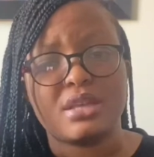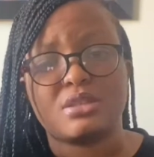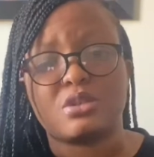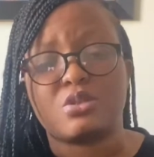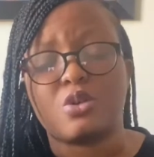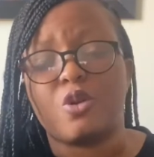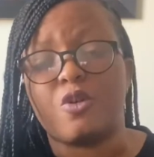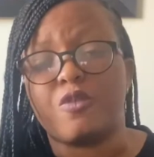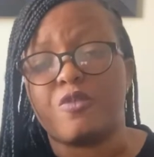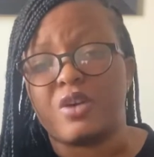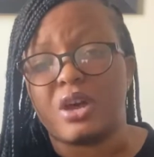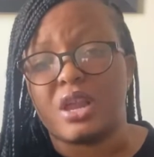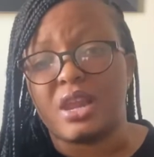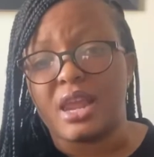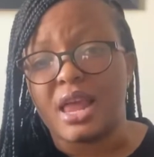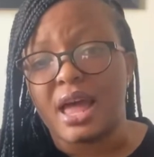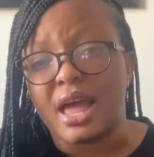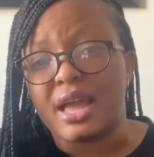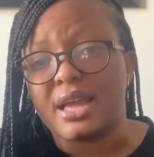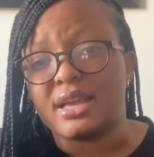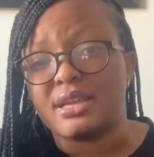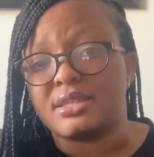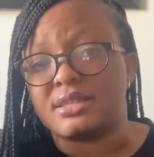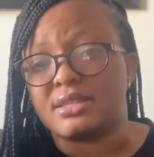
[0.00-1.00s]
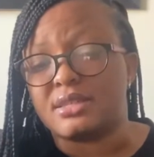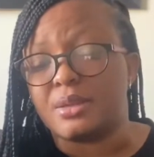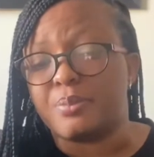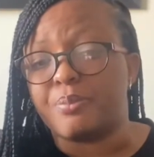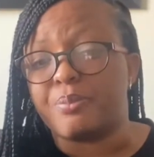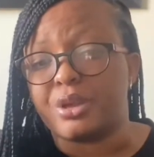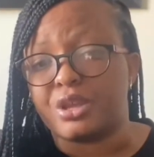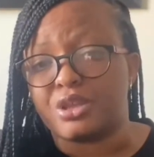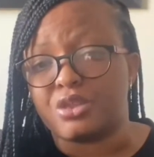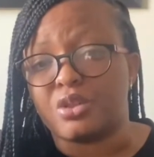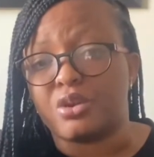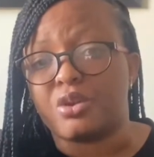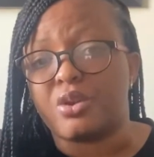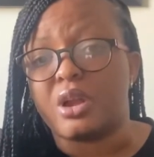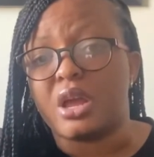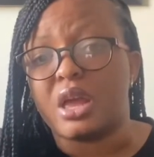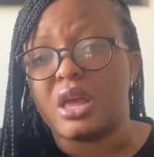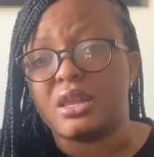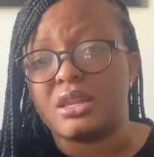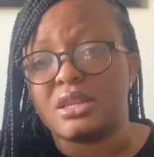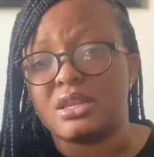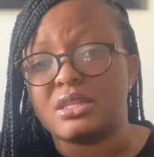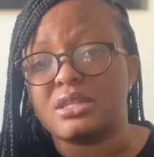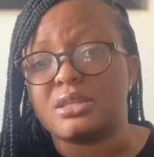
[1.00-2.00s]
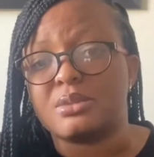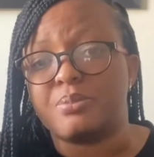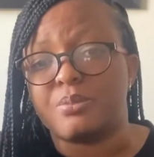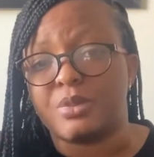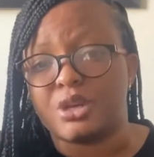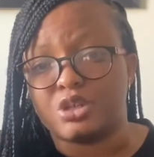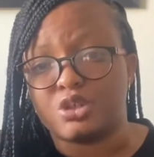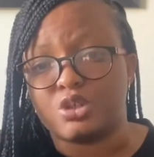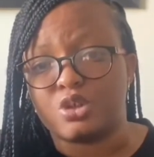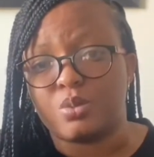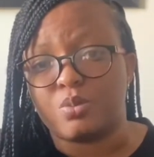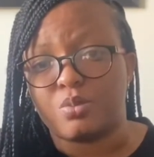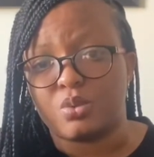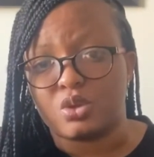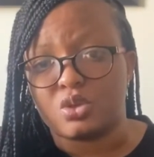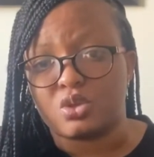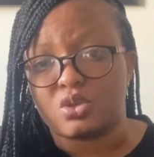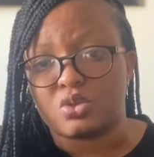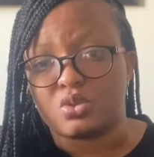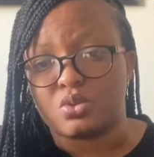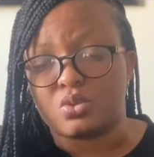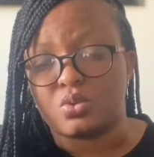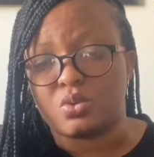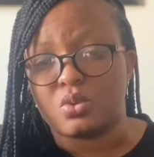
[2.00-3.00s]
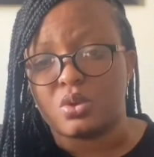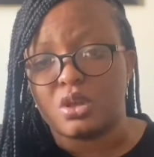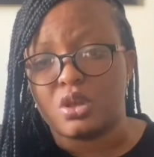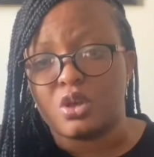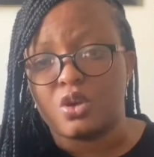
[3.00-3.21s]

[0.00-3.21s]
overlies the pectoralis major muscle,